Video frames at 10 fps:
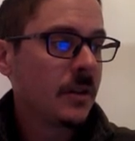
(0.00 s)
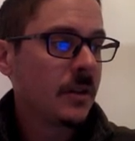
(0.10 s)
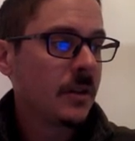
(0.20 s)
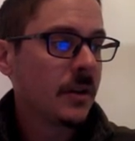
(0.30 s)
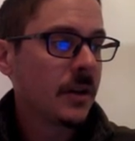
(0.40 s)

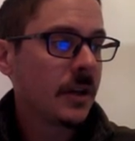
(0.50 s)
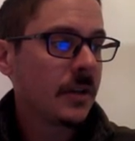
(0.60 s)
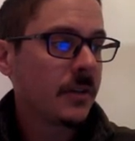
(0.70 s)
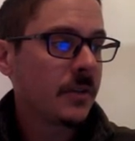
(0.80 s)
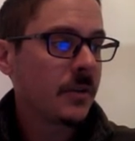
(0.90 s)
Looking
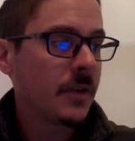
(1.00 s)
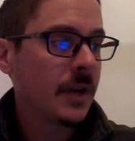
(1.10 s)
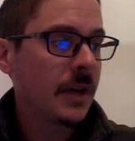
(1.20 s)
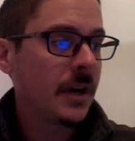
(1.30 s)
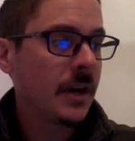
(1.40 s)
through
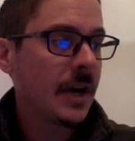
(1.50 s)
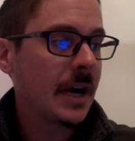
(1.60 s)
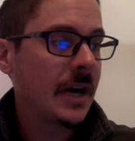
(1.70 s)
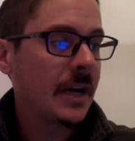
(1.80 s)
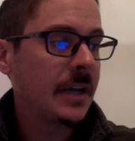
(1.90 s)
here,
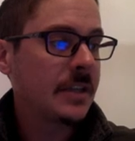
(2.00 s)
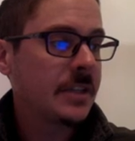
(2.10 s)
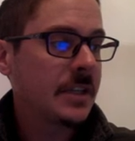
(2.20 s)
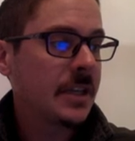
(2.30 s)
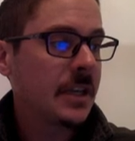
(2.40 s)
I
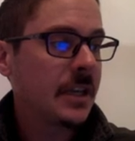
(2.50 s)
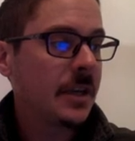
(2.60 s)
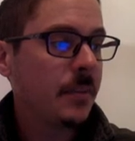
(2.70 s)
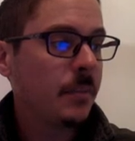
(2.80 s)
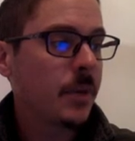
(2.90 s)
see
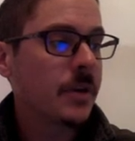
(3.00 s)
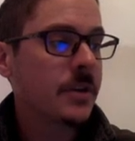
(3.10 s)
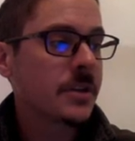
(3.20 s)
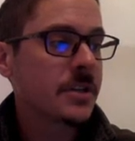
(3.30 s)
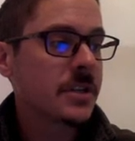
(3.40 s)

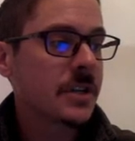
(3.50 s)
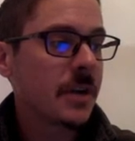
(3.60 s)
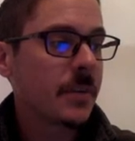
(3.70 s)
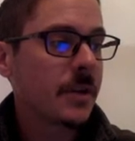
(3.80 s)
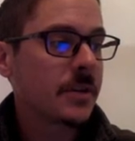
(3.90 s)
birch. I'm
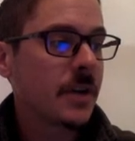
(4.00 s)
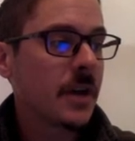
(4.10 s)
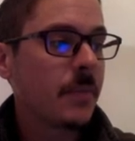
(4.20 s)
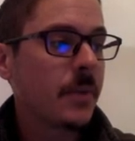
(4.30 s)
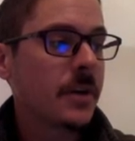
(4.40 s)
going to try
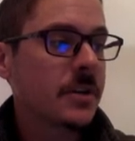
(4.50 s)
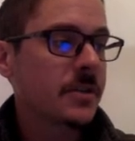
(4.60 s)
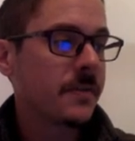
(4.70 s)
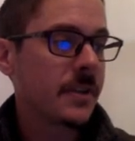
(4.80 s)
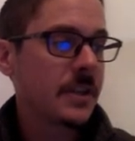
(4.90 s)
birch
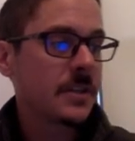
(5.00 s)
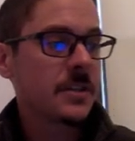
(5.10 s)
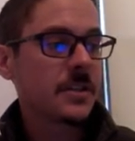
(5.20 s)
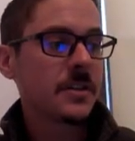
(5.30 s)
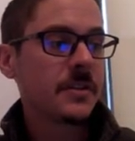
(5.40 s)
for this.